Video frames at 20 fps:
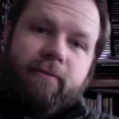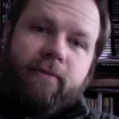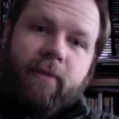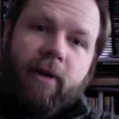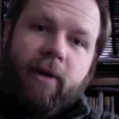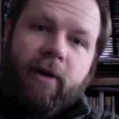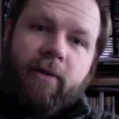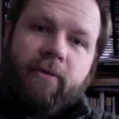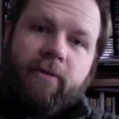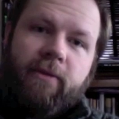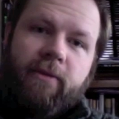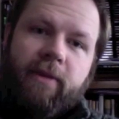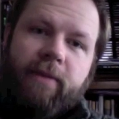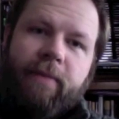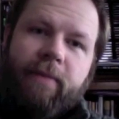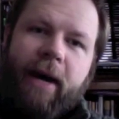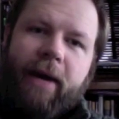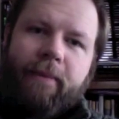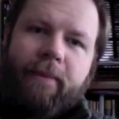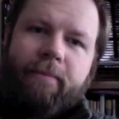of the
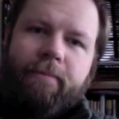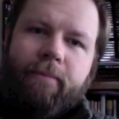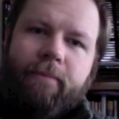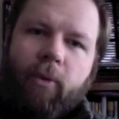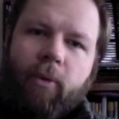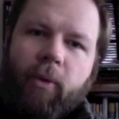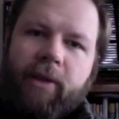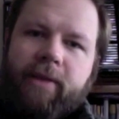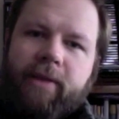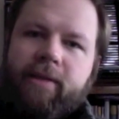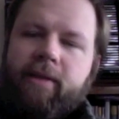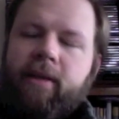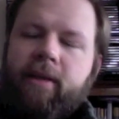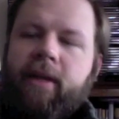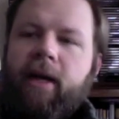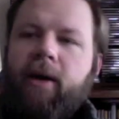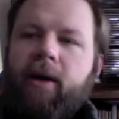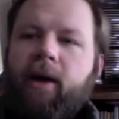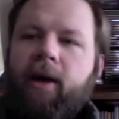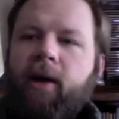bottom point.
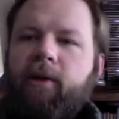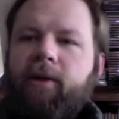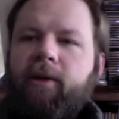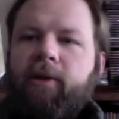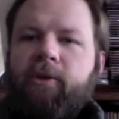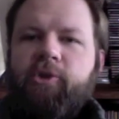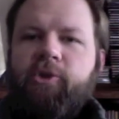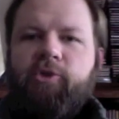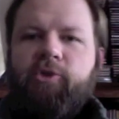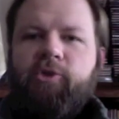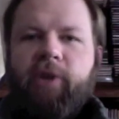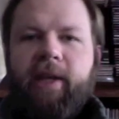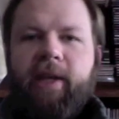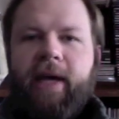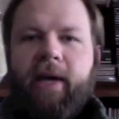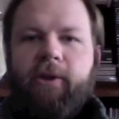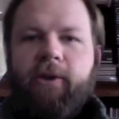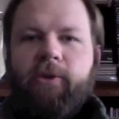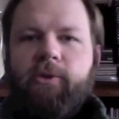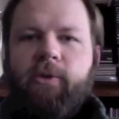Now I'll illustrate
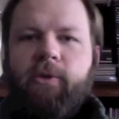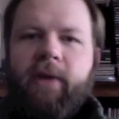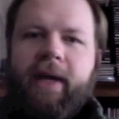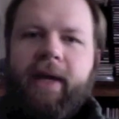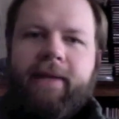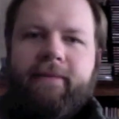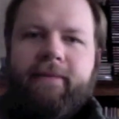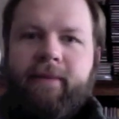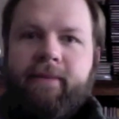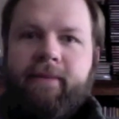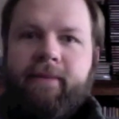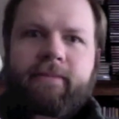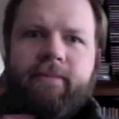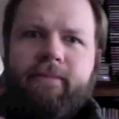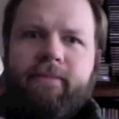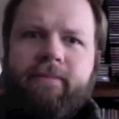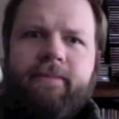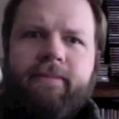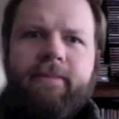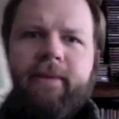how to do that in
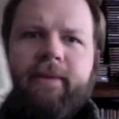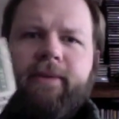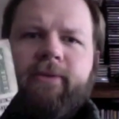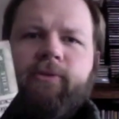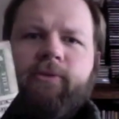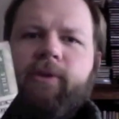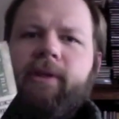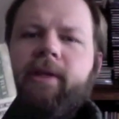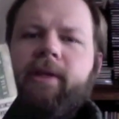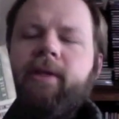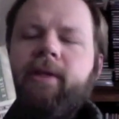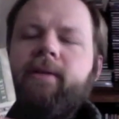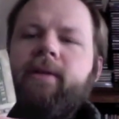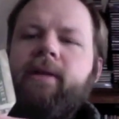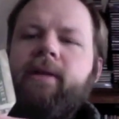3D.